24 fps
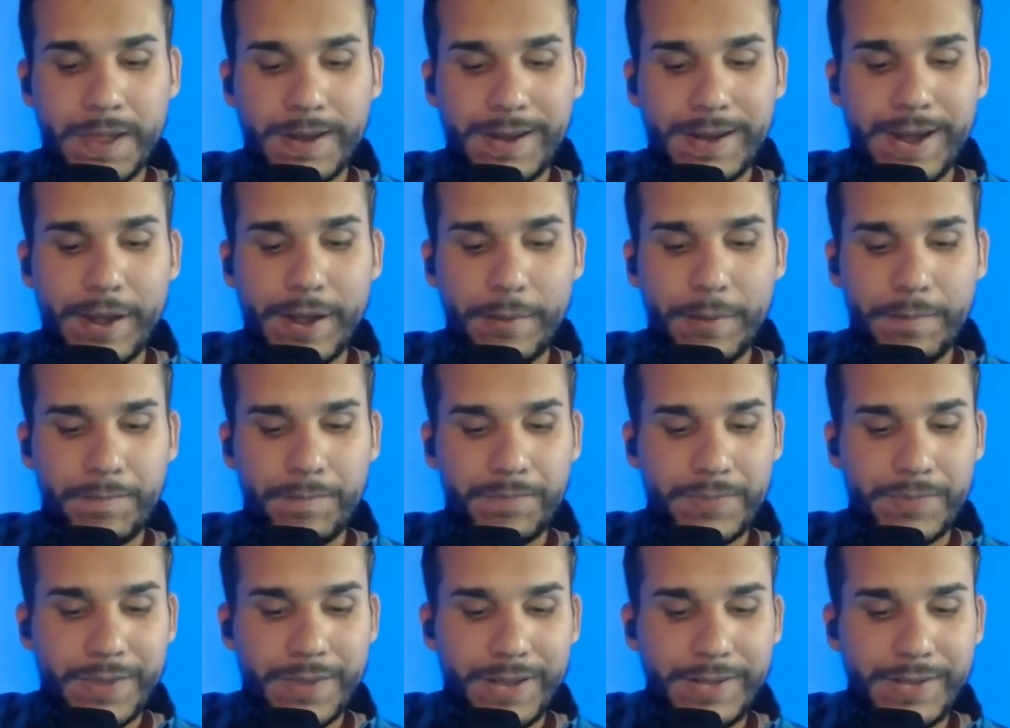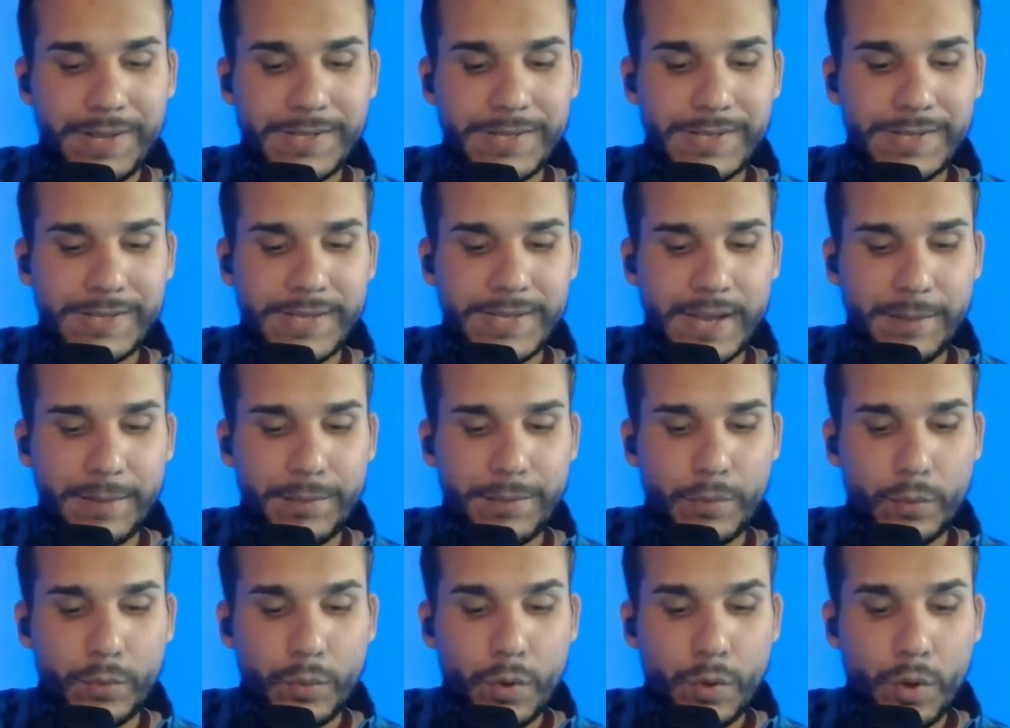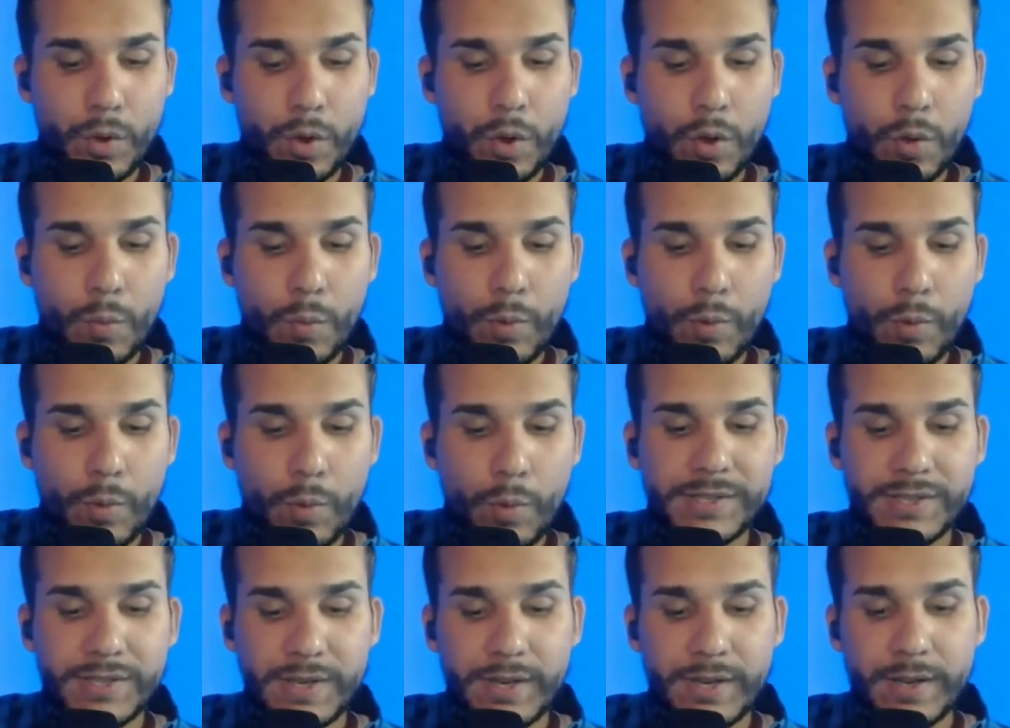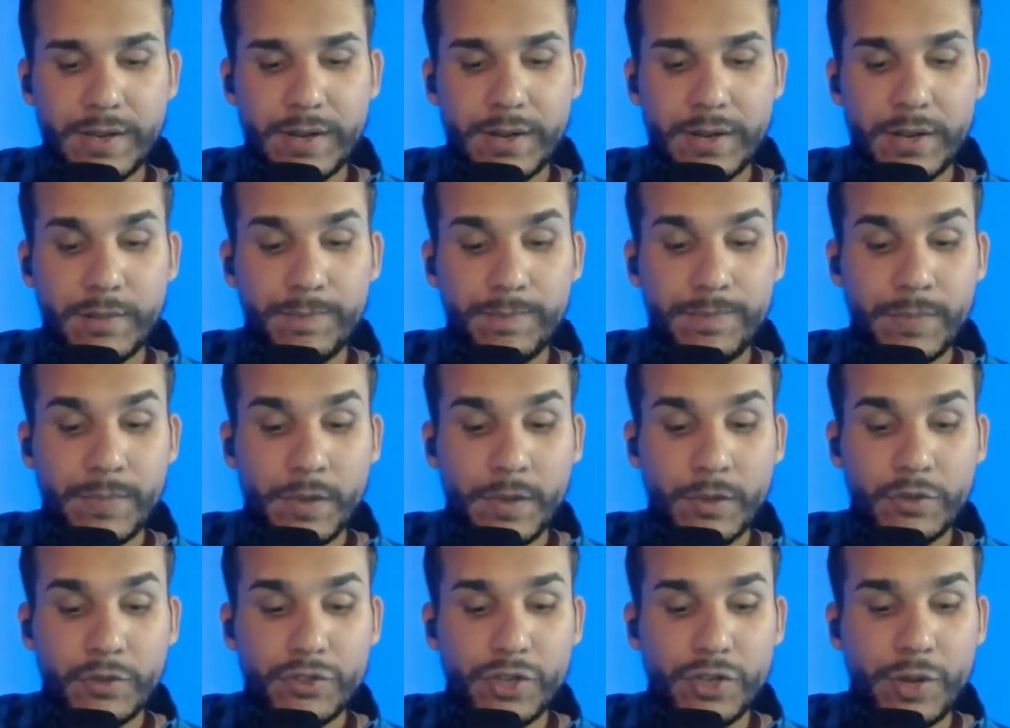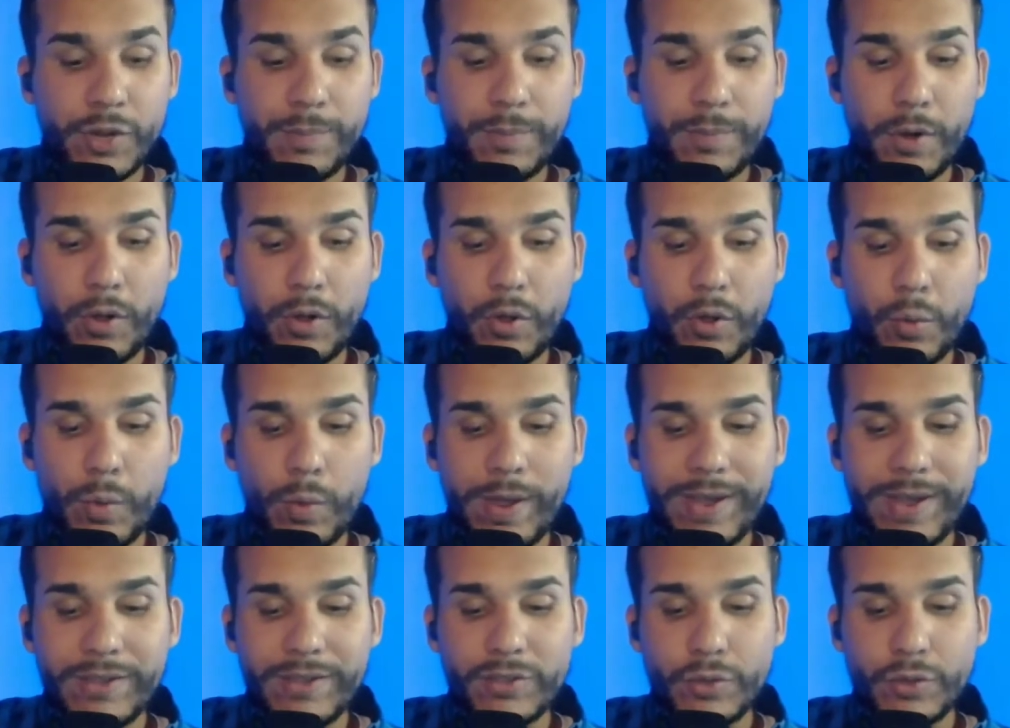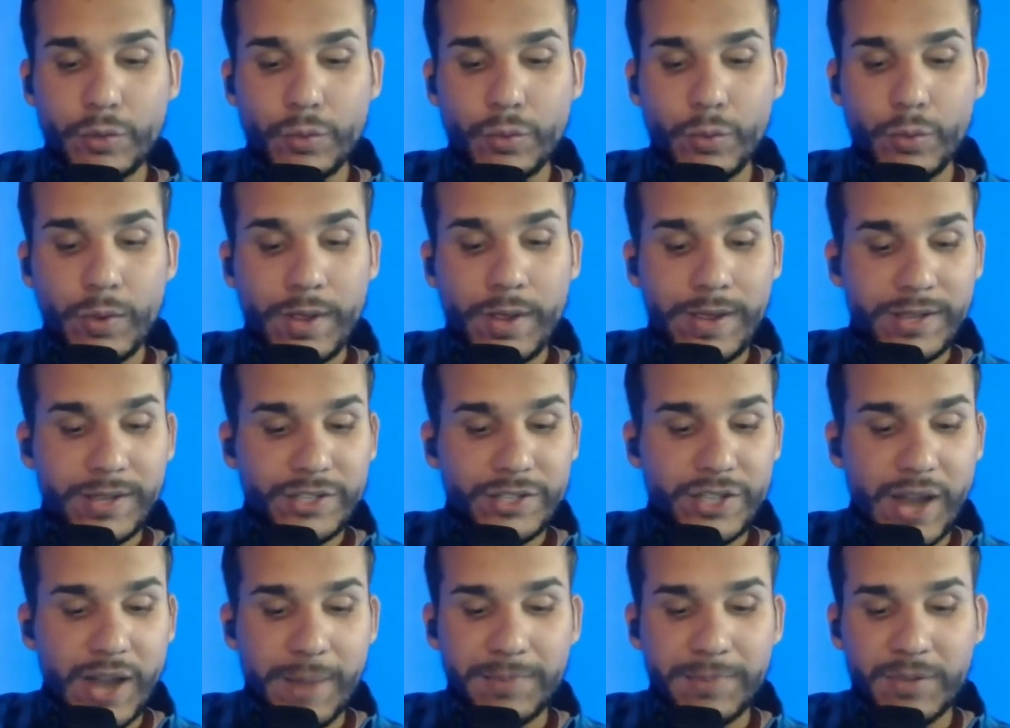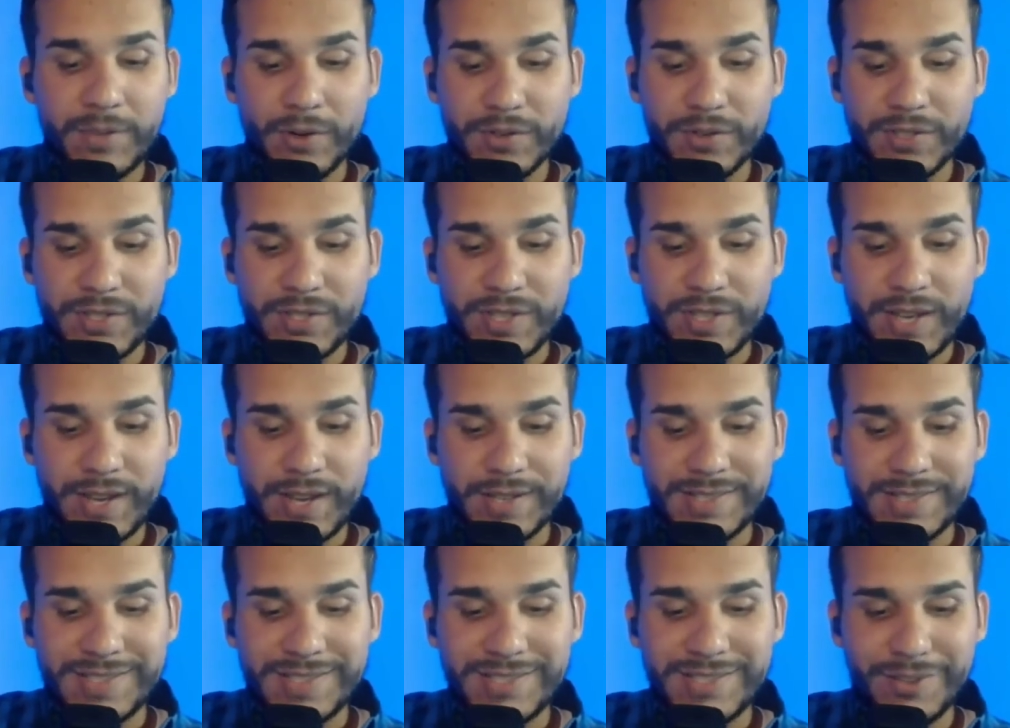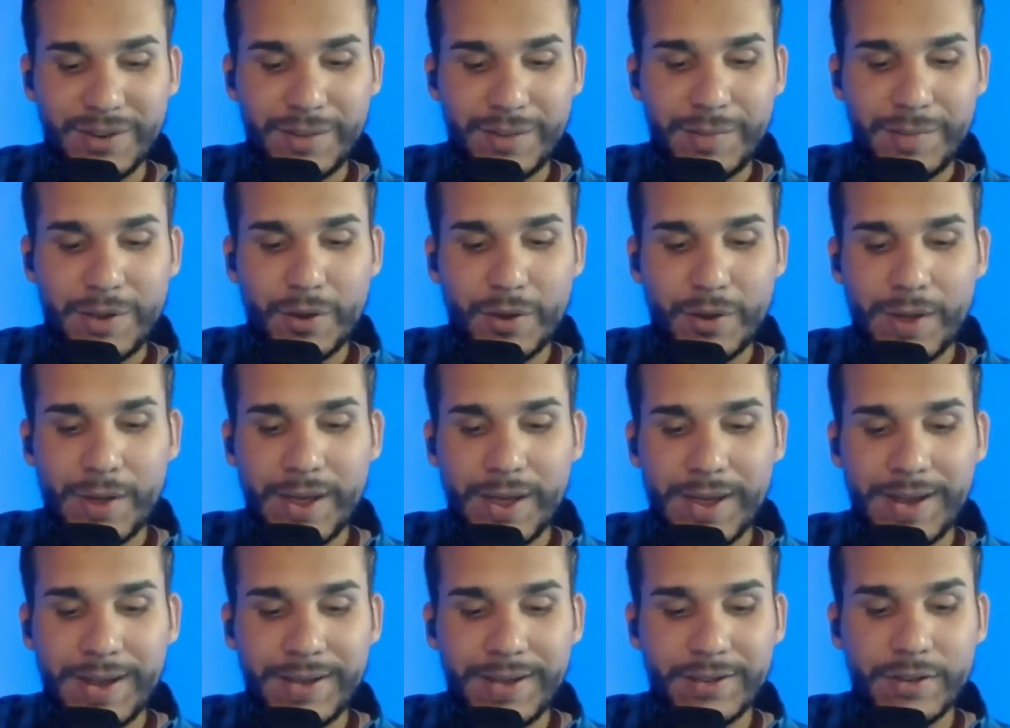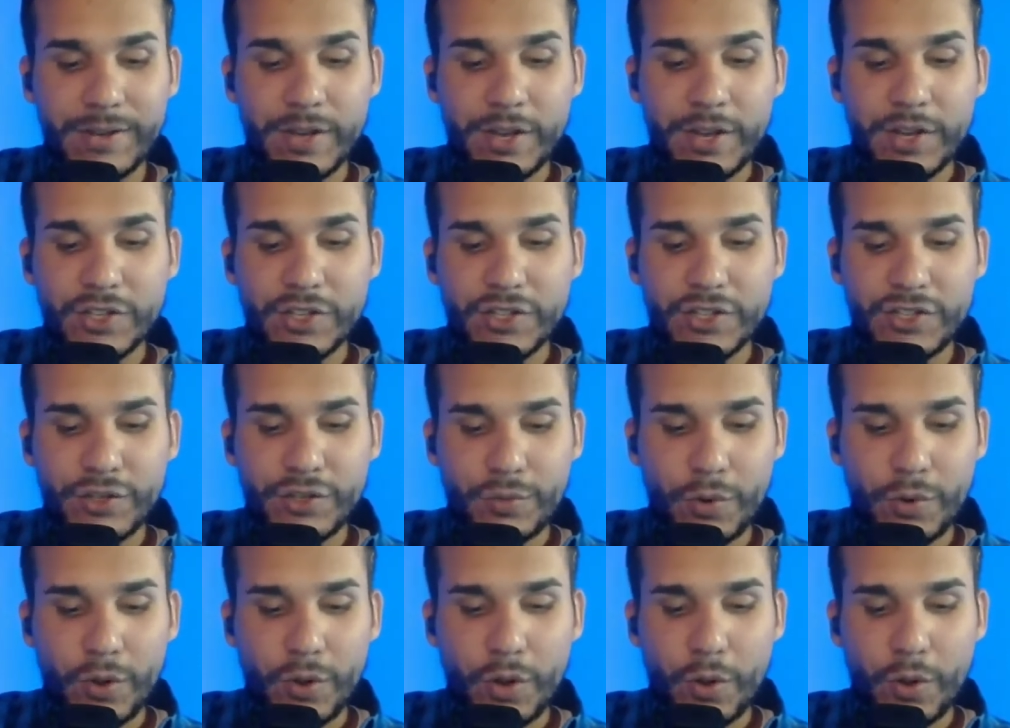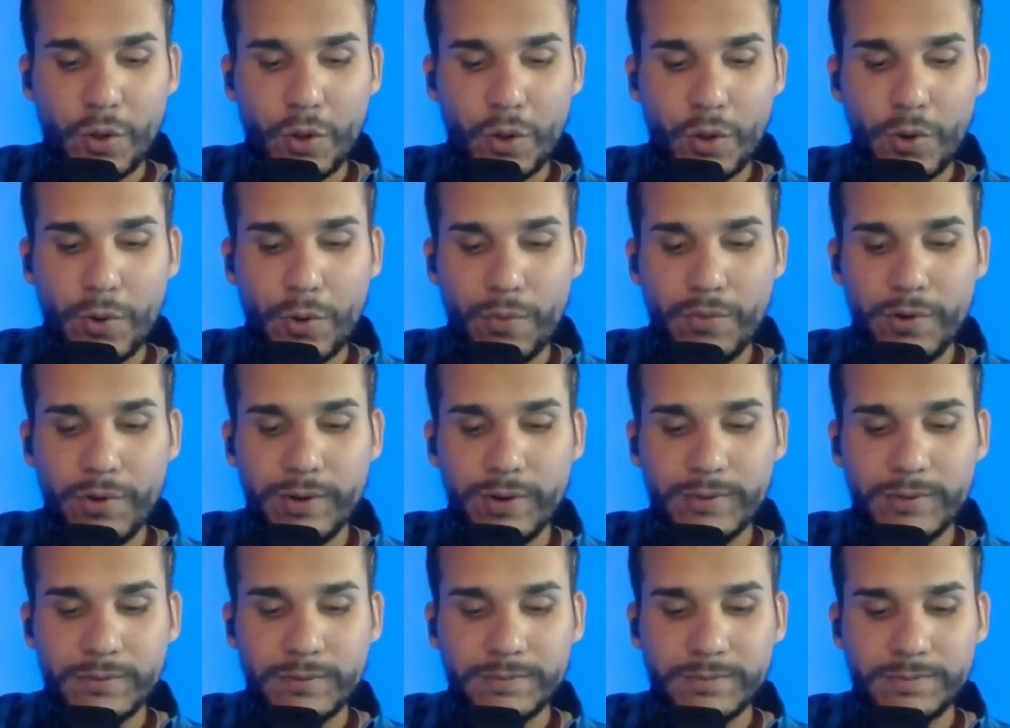Now, in this example, we're actually going to jump all the way to chapter 6. So let me go ahead and scroll on over.